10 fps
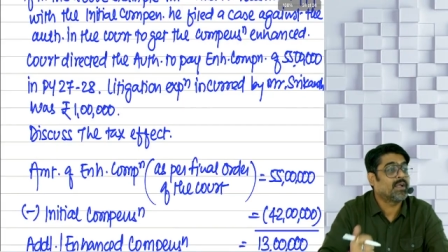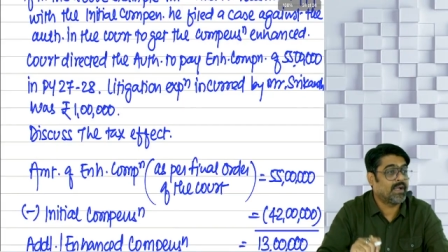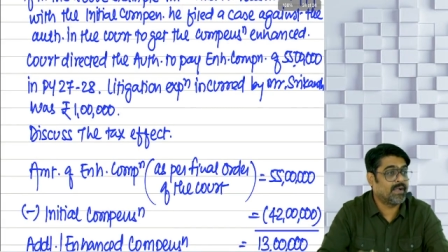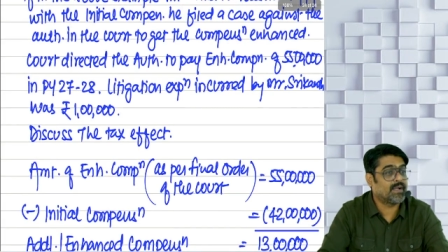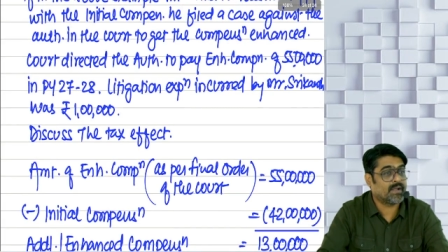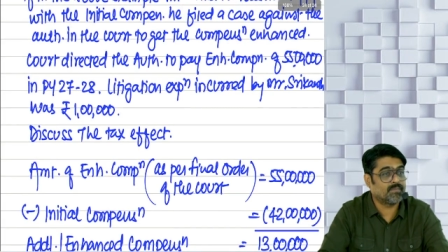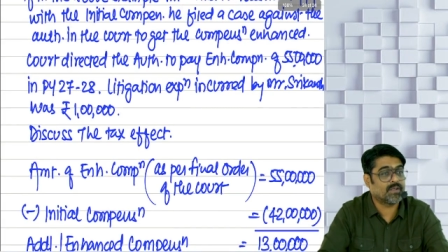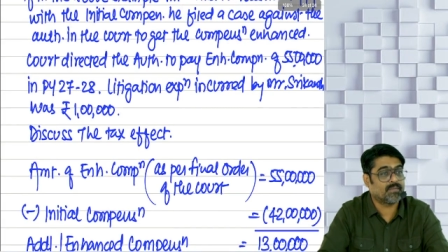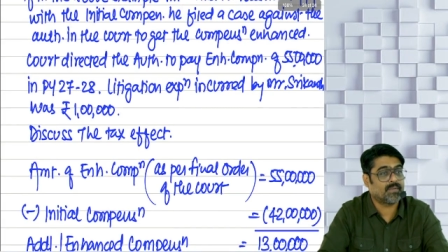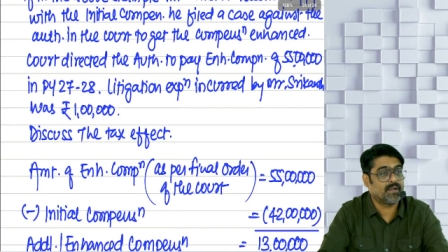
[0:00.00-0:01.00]
interim
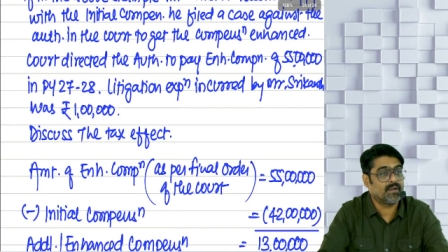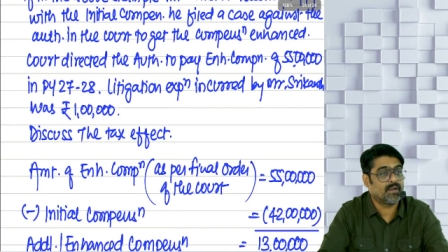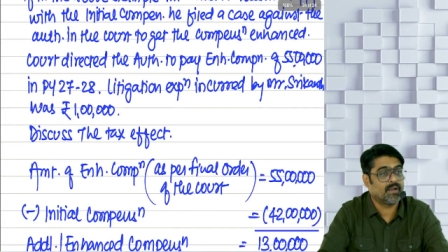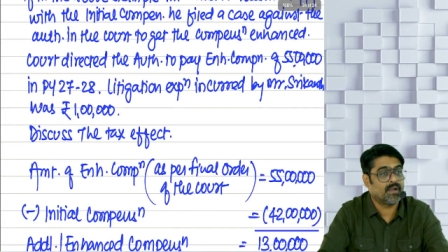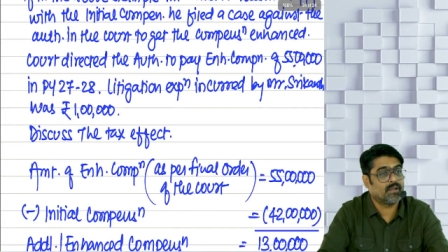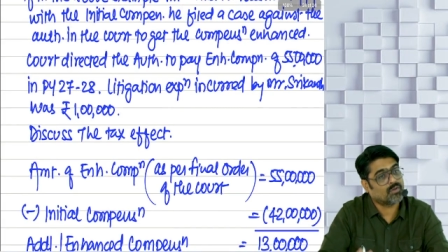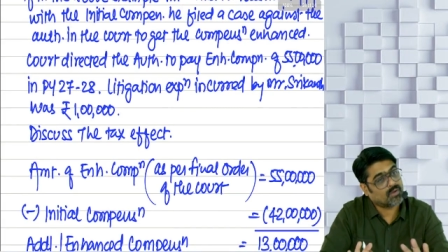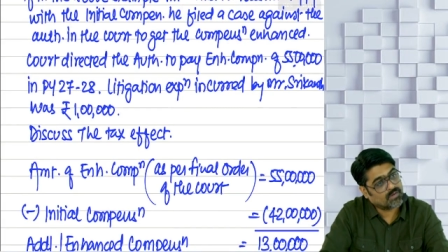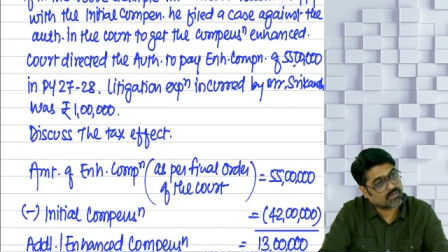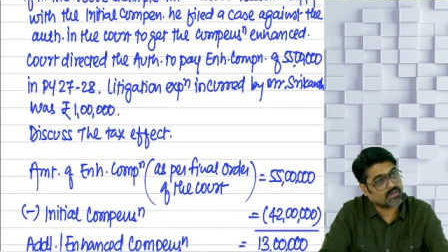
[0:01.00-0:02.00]
judgment, it is
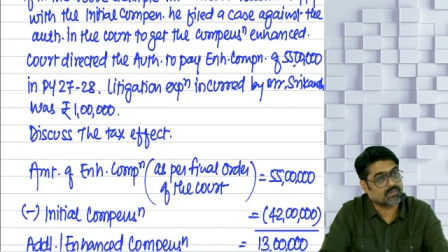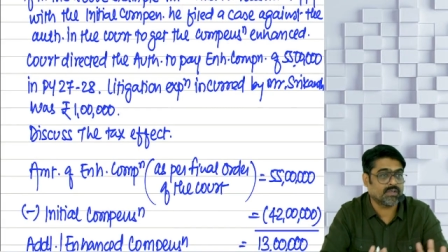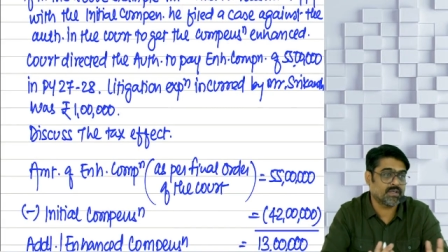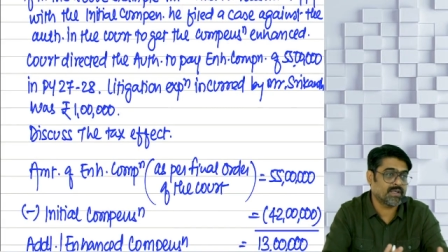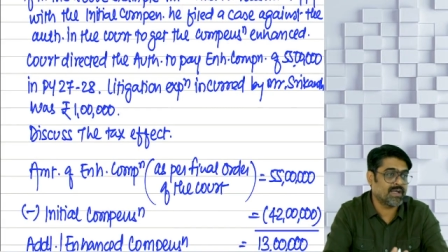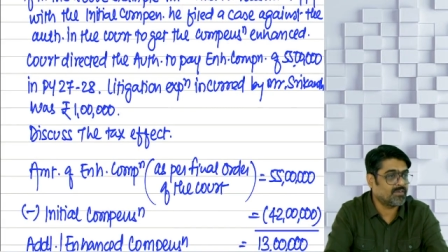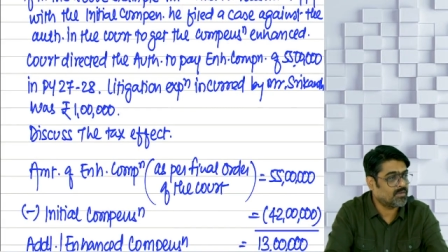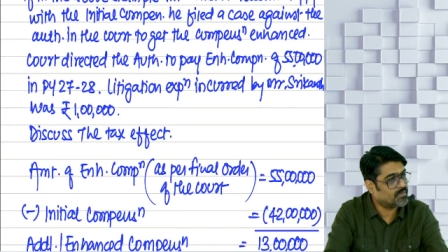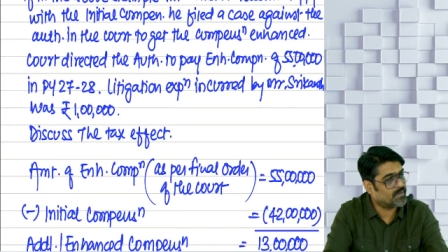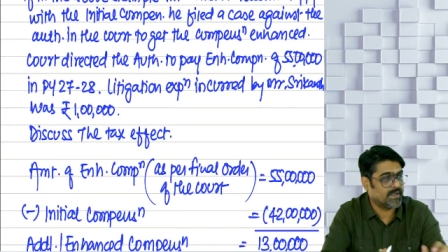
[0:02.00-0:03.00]
always considered as
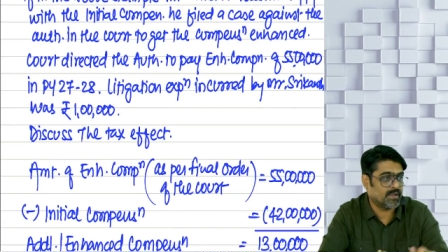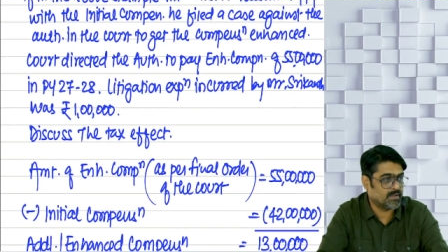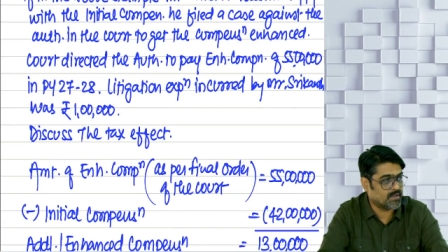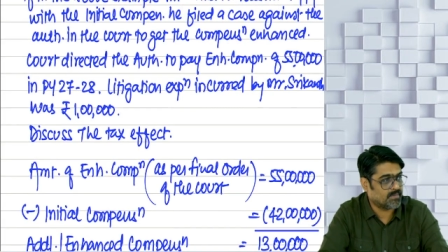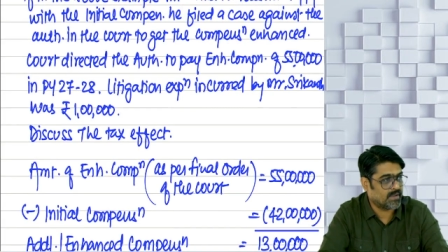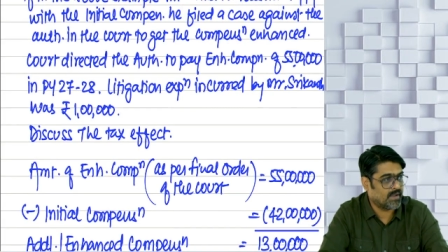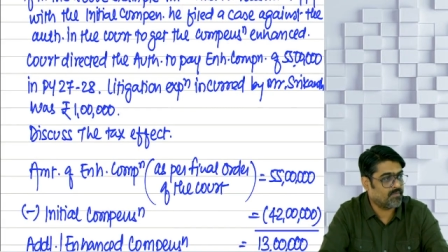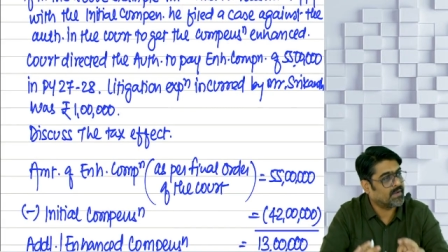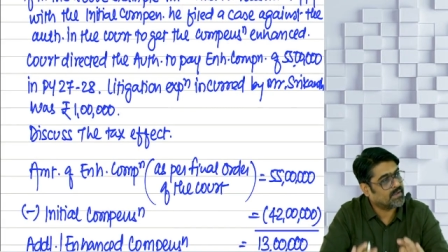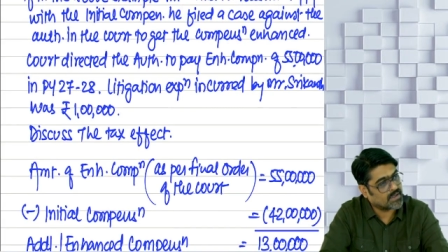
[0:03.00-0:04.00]
final judgment. If
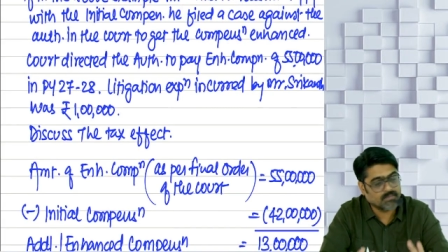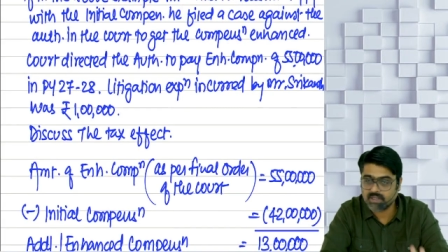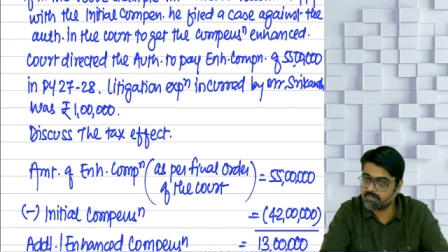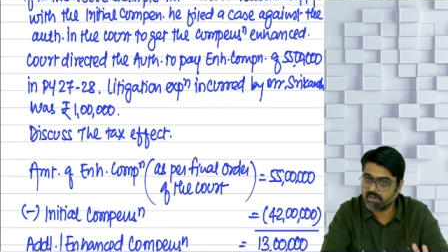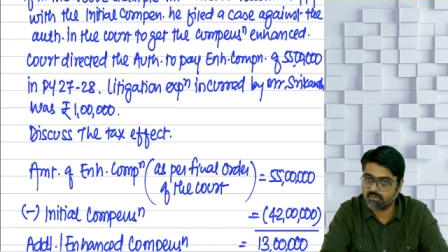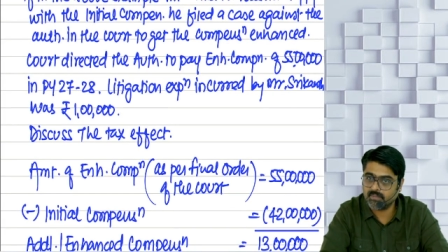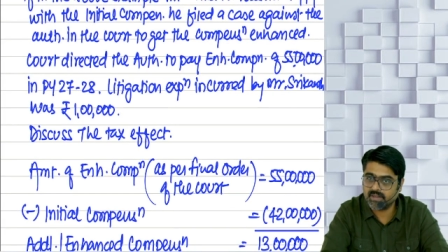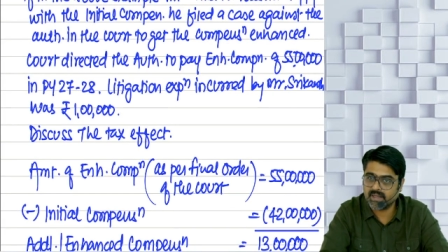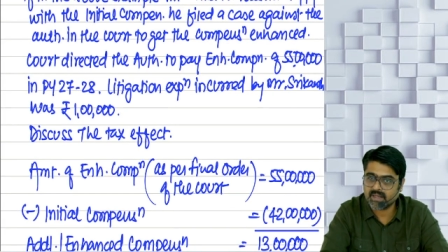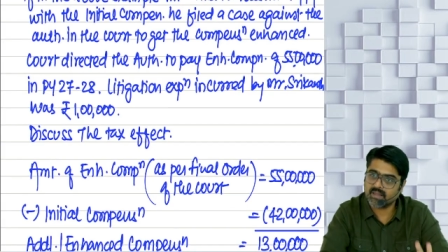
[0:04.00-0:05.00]
interim judgment will be
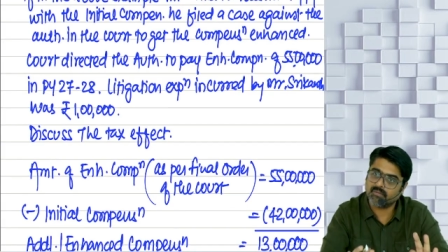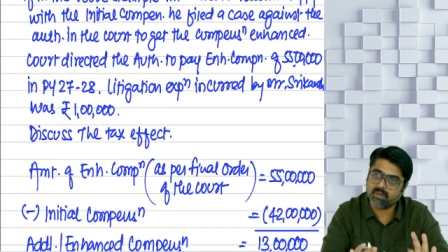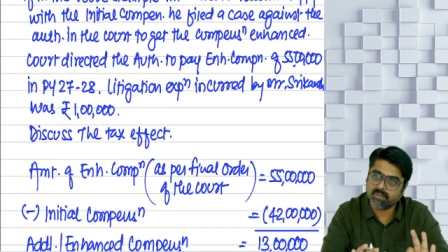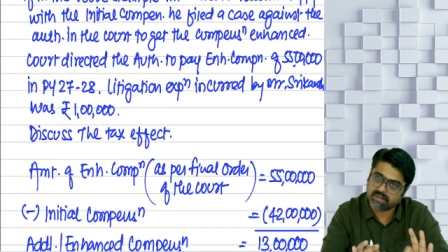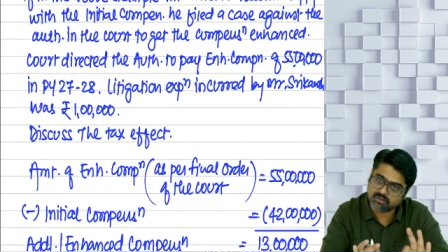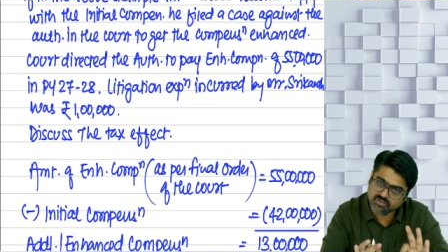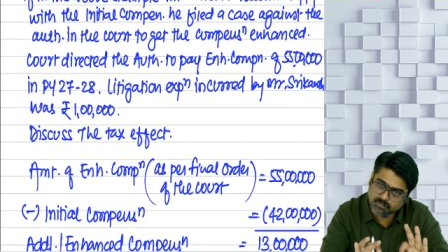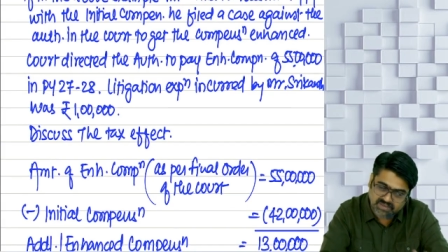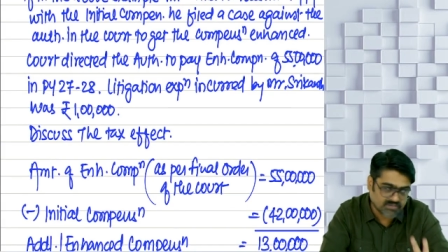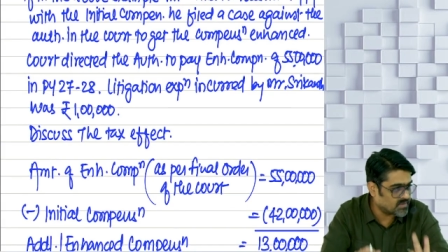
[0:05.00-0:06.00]
there, they will be
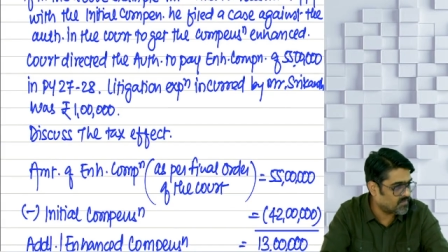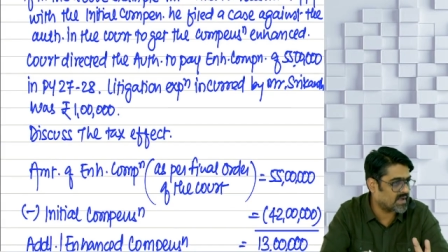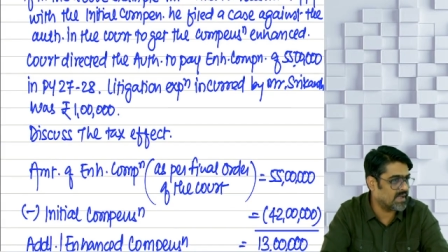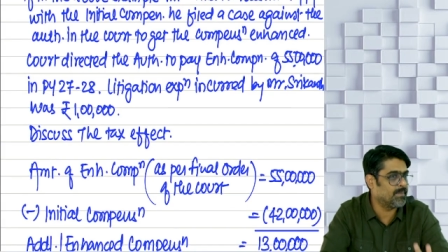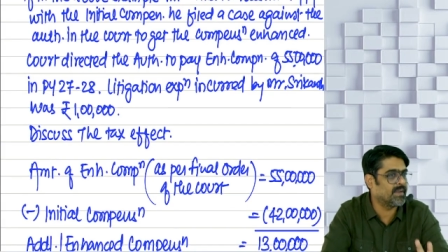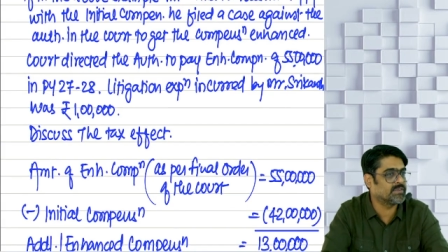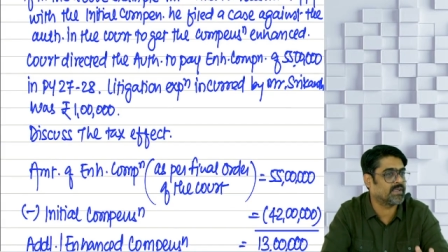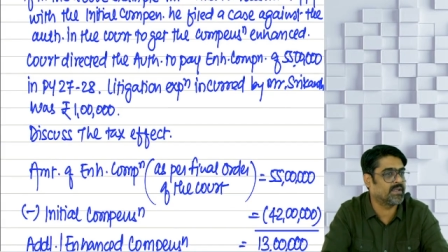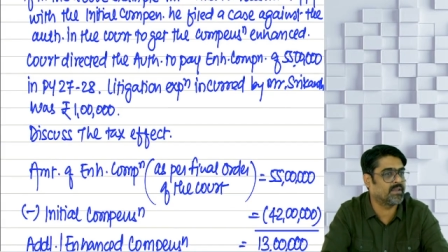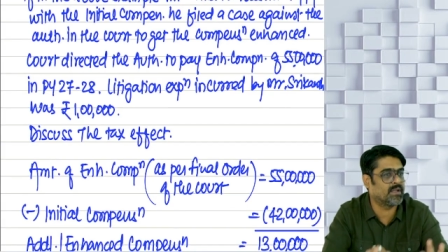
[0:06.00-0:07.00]
specifically mentioned
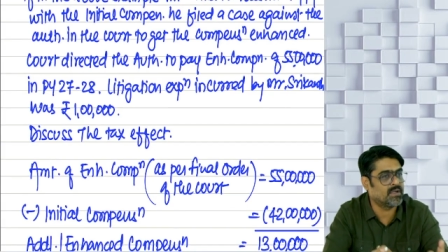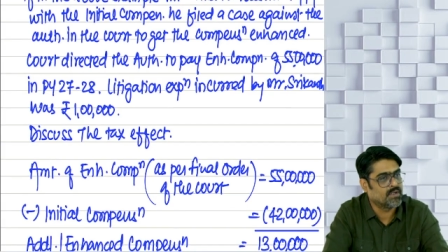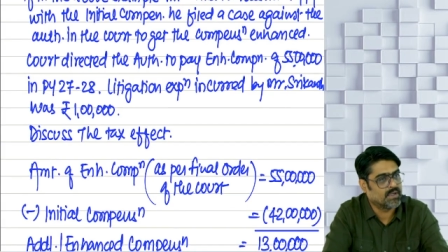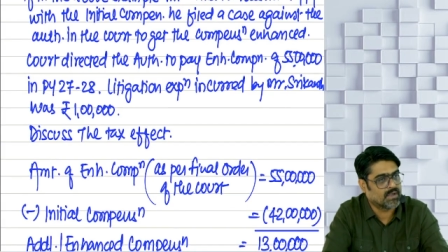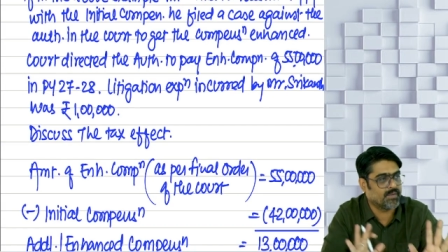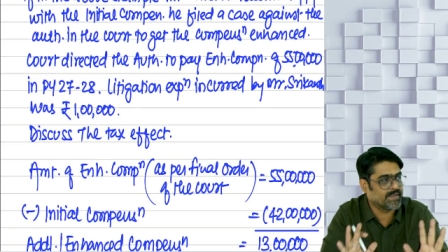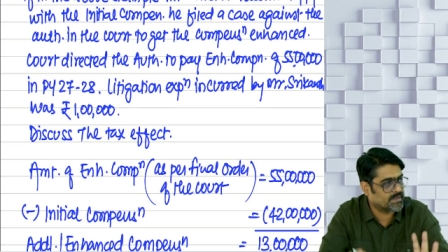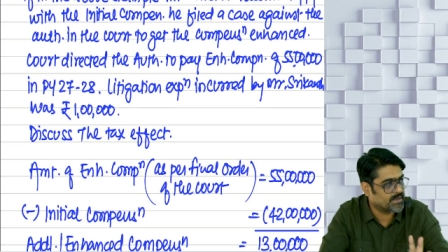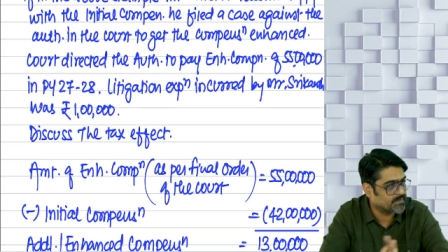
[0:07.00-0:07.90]
in the question.